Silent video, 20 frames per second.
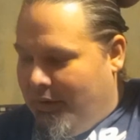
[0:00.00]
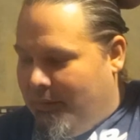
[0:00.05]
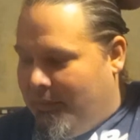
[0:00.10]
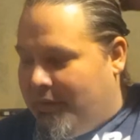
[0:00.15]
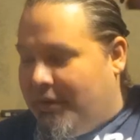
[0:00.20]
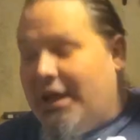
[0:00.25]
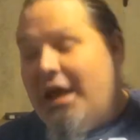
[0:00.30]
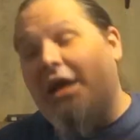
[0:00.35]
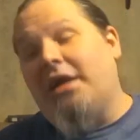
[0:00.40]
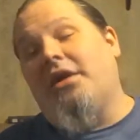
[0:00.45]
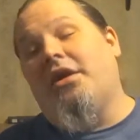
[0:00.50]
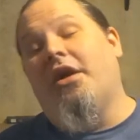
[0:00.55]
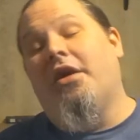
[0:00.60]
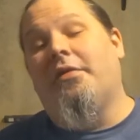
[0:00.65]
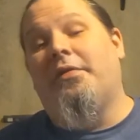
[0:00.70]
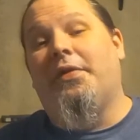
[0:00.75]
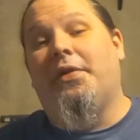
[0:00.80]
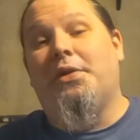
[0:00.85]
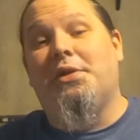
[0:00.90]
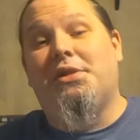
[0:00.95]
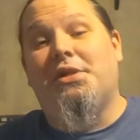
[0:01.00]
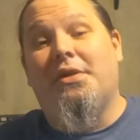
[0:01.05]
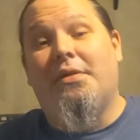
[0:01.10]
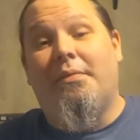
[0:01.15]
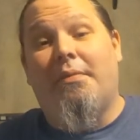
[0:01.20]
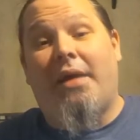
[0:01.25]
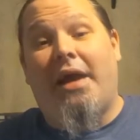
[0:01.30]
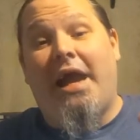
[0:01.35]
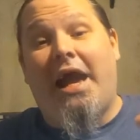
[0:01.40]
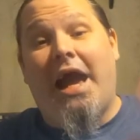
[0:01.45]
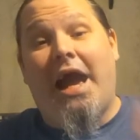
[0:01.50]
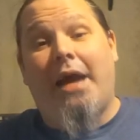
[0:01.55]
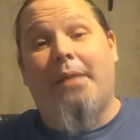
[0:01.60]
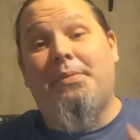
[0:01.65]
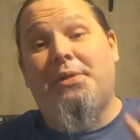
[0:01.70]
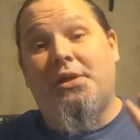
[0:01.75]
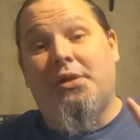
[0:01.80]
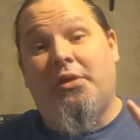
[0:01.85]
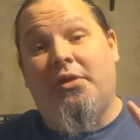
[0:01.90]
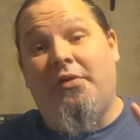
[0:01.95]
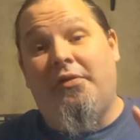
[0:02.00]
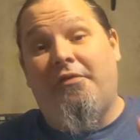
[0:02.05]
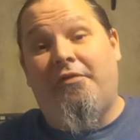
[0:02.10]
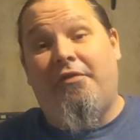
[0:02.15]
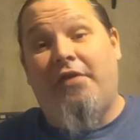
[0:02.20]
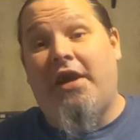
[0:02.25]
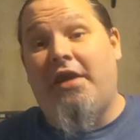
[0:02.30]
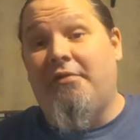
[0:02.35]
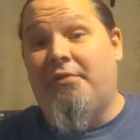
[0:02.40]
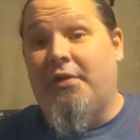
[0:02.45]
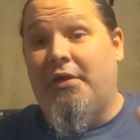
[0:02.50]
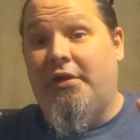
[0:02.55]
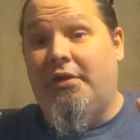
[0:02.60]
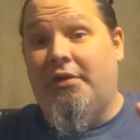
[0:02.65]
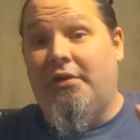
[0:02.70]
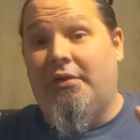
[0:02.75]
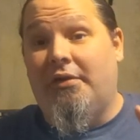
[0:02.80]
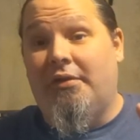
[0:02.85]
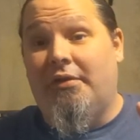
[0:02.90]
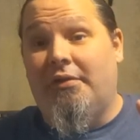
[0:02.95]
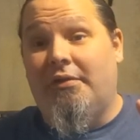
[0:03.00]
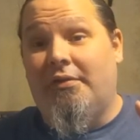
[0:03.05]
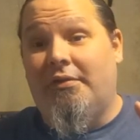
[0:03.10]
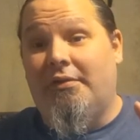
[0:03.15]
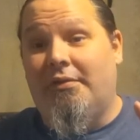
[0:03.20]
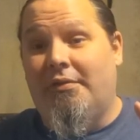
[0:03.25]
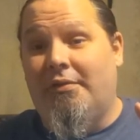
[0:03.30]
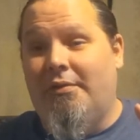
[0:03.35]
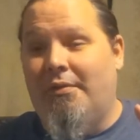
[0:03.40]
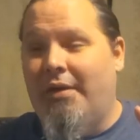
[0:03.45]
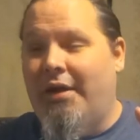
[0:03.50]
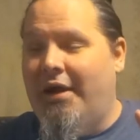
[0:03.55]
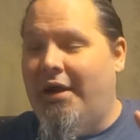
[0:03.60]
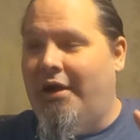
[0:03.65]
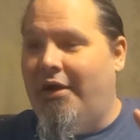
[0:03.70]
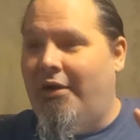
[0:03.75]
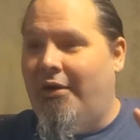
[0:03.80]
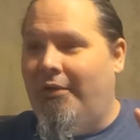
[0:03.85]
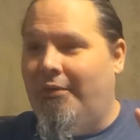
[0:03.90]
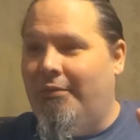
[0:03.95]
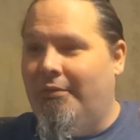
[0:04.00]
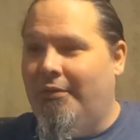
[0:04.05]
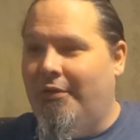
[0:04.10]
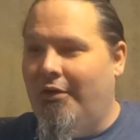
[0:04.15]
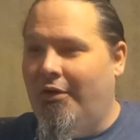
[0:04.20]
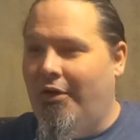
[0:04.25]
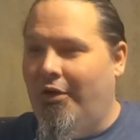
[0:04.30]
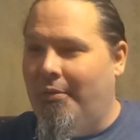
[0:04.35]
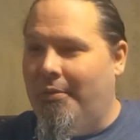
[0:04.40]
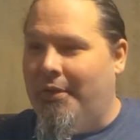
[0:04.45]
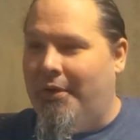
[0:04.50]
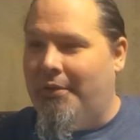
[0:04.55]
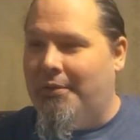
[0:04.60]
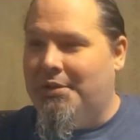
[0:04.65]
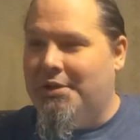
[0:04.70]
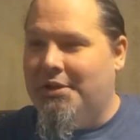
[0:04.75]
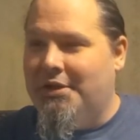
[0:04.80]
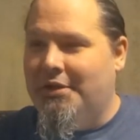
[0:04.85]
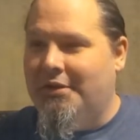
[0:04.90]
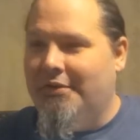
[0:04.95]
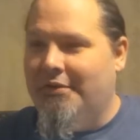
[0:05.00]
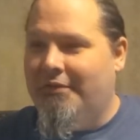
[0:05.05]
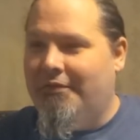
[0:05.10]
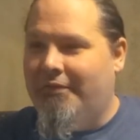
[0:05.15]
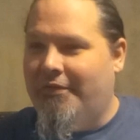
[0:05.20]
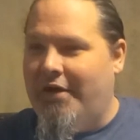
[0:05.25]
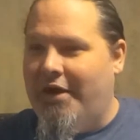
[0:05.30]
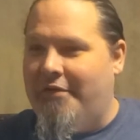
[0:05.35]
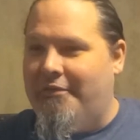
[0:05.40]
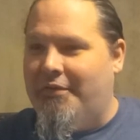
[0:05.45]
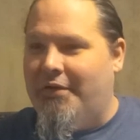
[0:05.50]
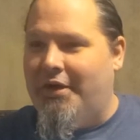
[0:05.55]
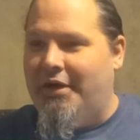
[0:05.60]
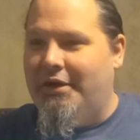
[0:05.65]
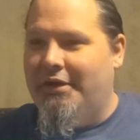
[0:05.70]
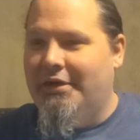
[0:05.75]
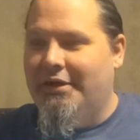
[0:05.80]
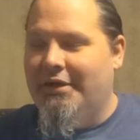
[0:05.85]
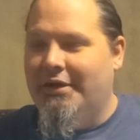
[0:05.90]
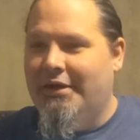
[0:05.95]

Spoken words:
But that covers my absolute favorite, well, almost favorite